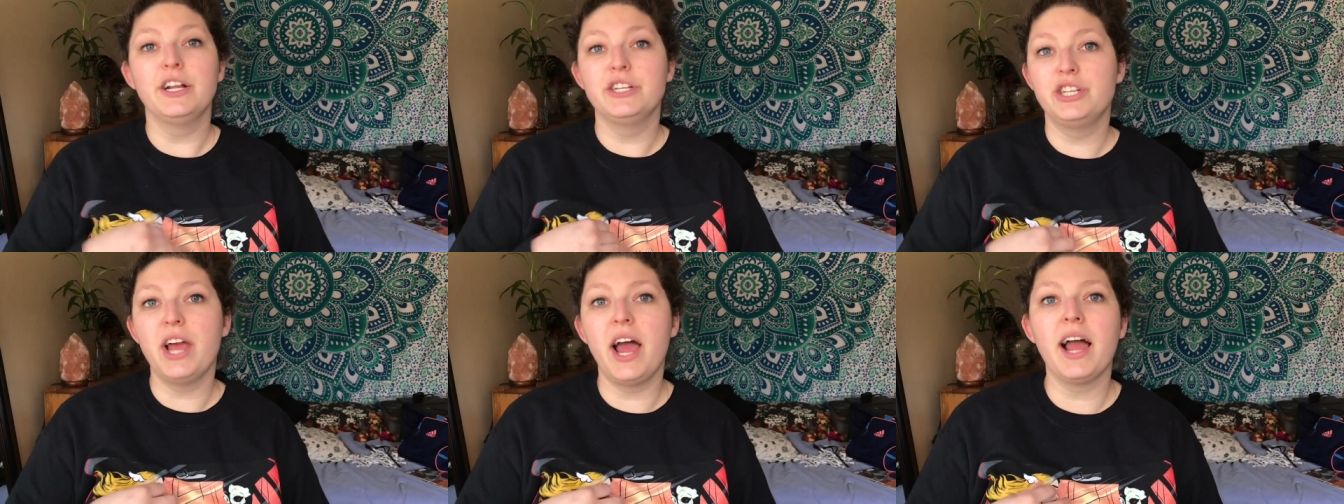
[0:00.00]

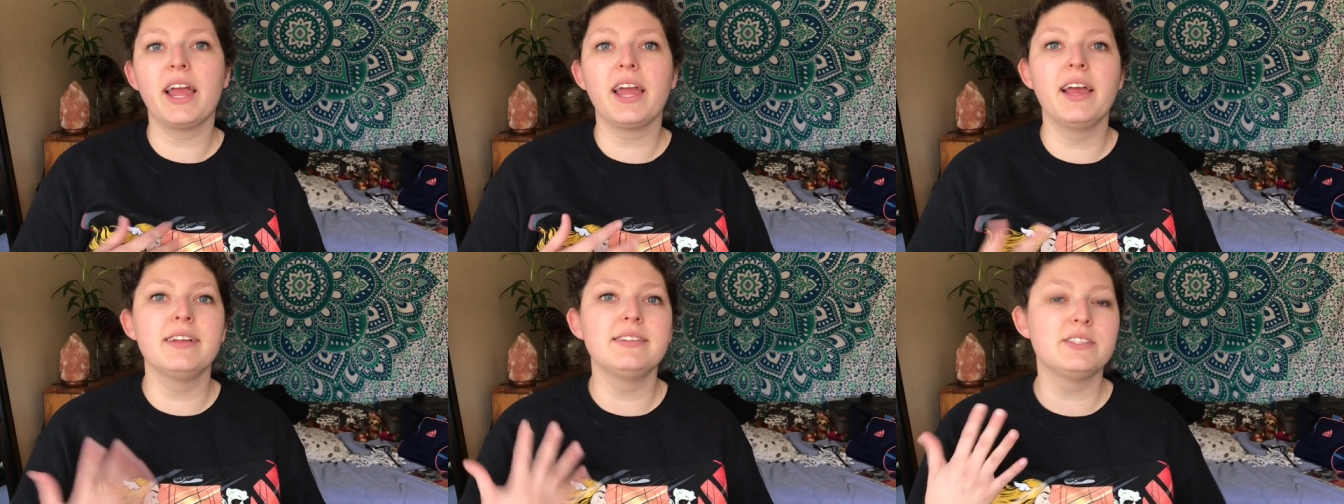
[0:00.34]
a
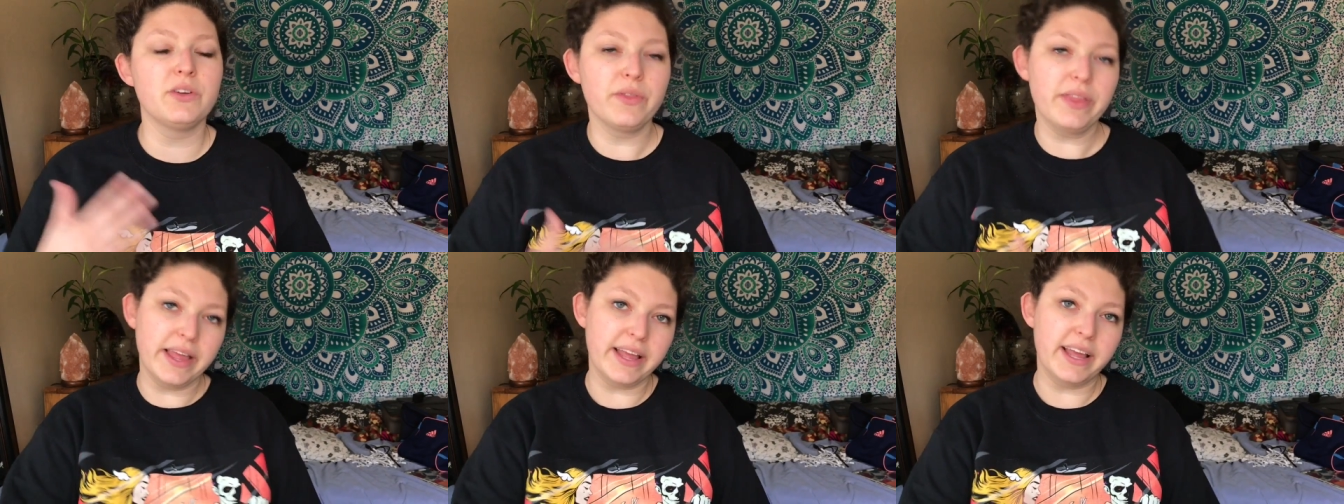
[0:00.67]
jacket,
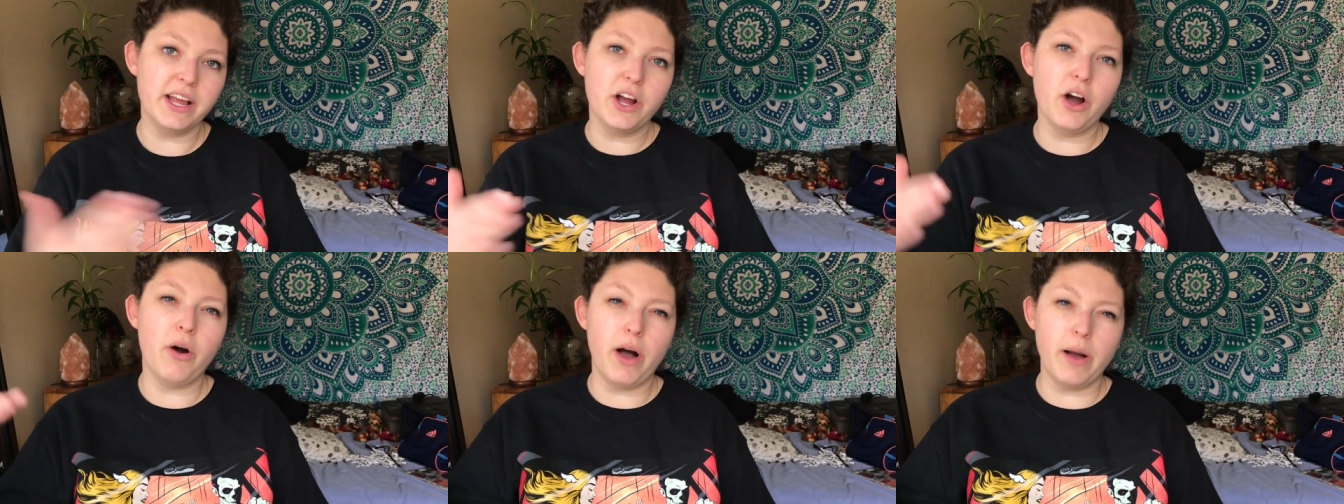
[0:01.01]
so they
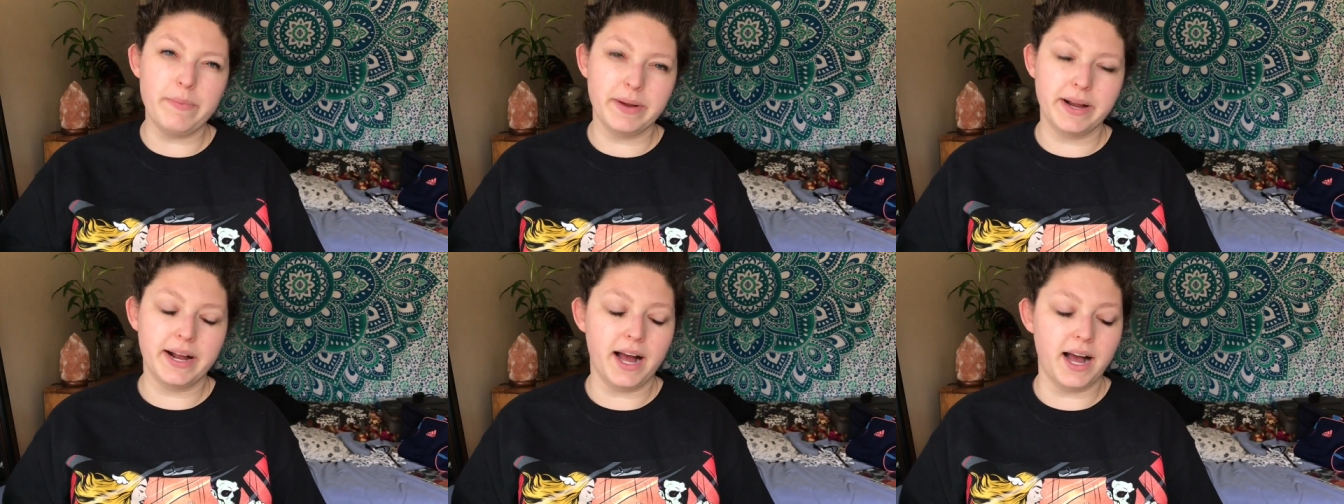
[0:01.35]
can go
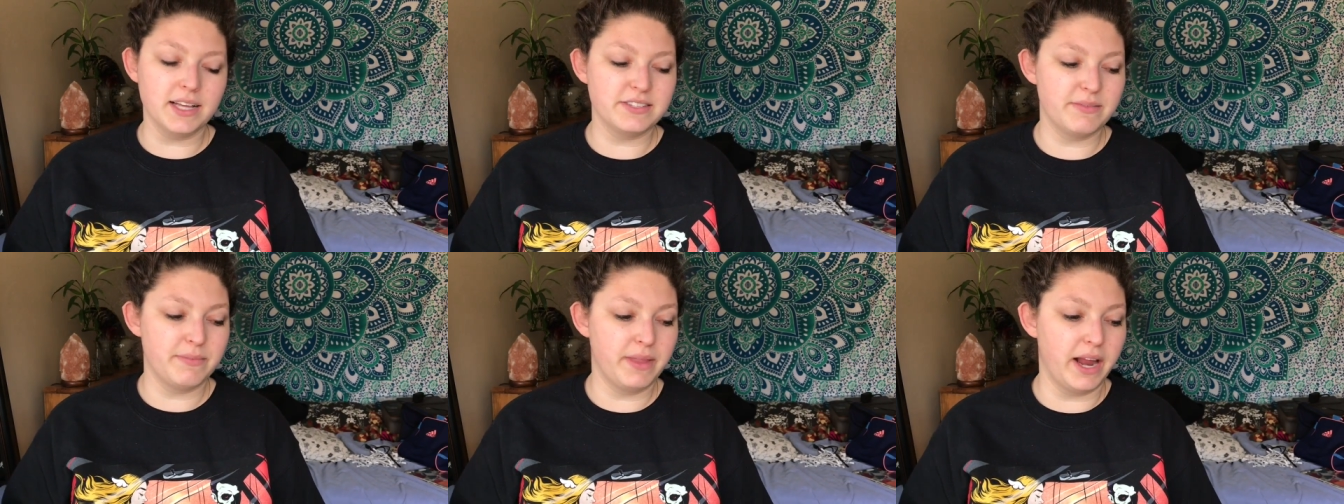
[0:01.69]
up in
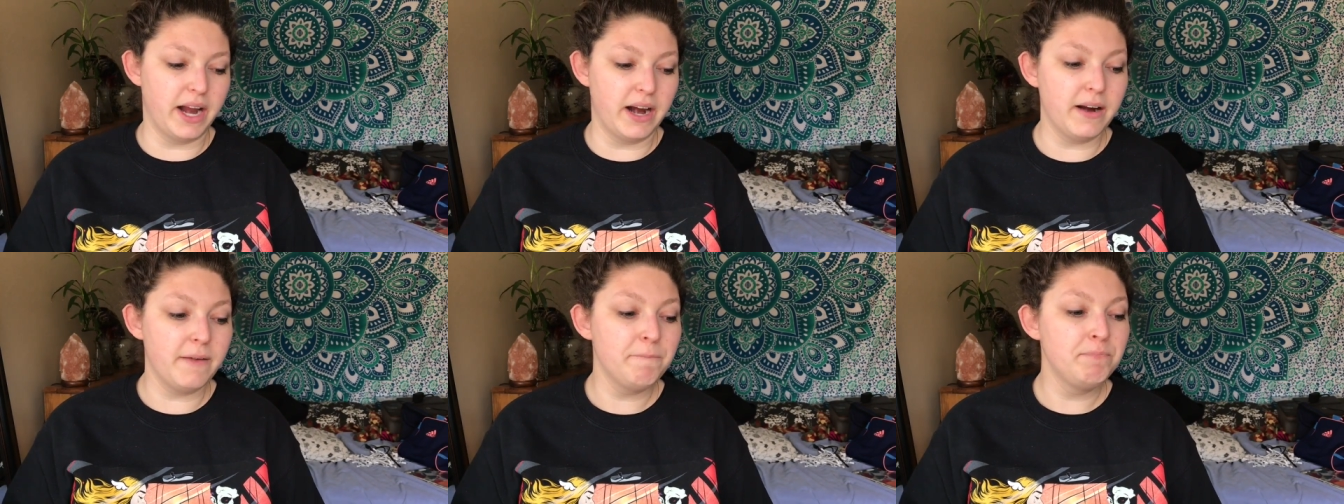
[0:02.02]
cost from
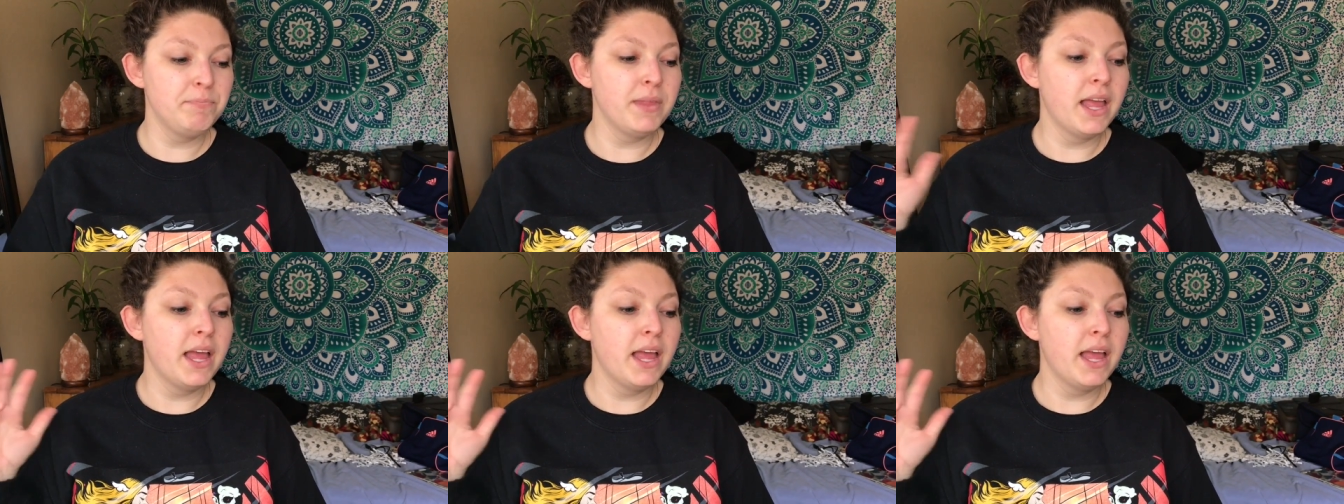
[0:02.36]
there.